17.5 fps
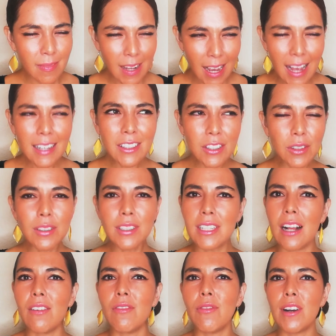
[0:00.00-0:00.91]
Ask
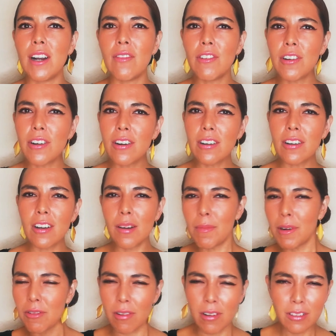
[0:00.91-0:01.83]
yourself, whenever you come
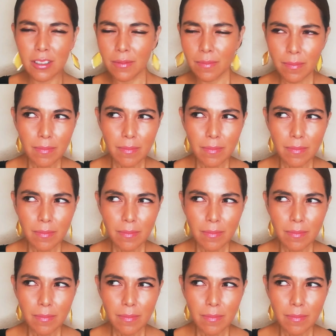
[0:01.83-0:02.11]
across